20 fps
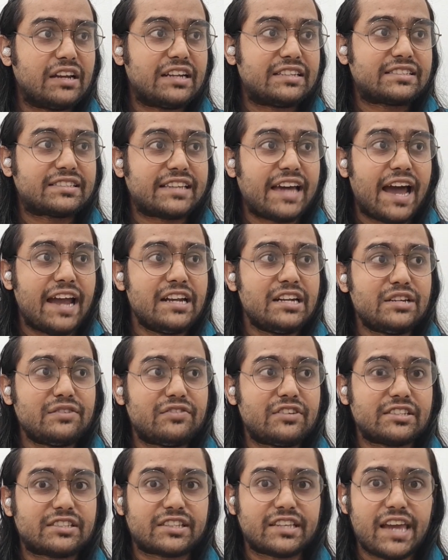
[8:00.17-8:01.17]
it's kind
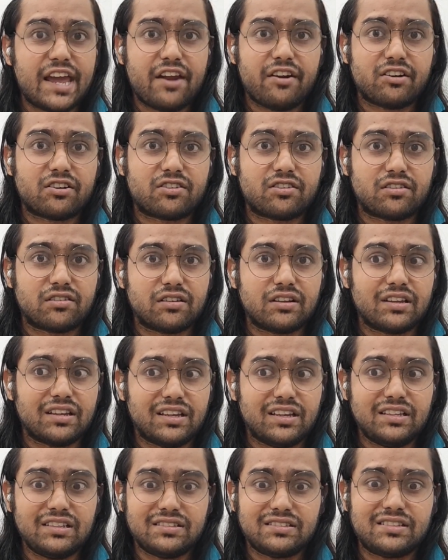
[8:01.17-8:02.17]
of his character.
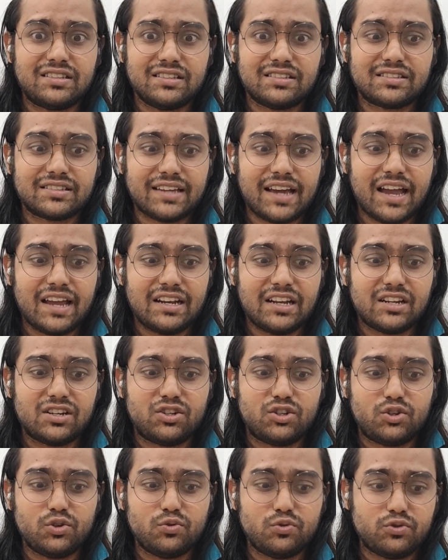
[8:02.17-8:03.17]
He's this kind
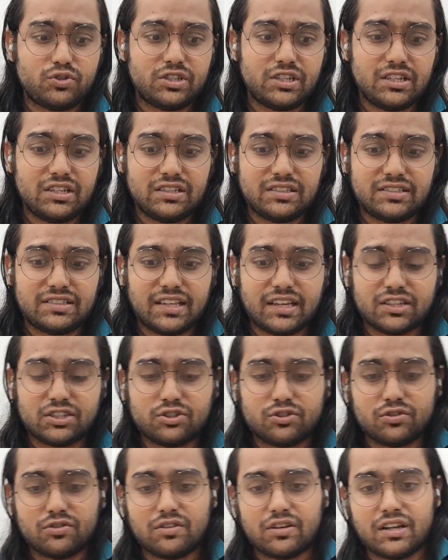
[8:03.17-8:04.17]
of douchey,
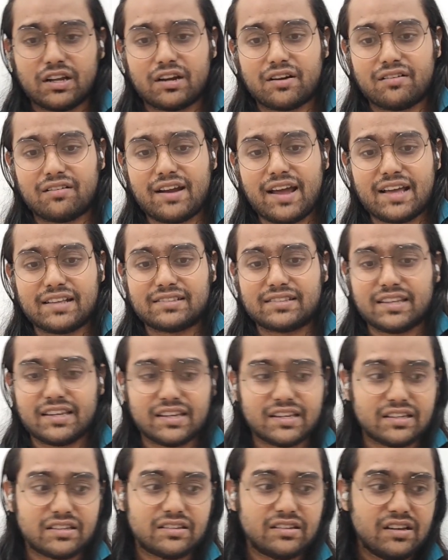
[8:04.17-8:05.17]
sexual,
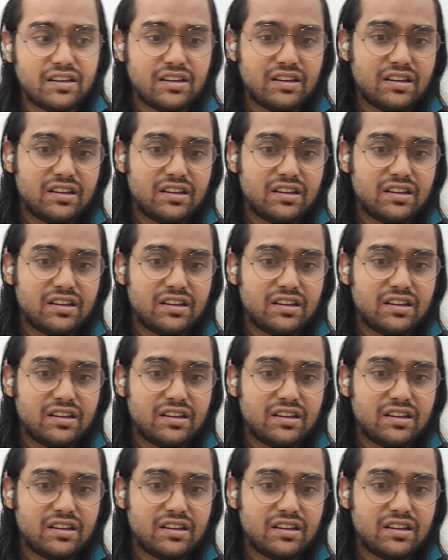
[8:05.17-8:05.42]
harassing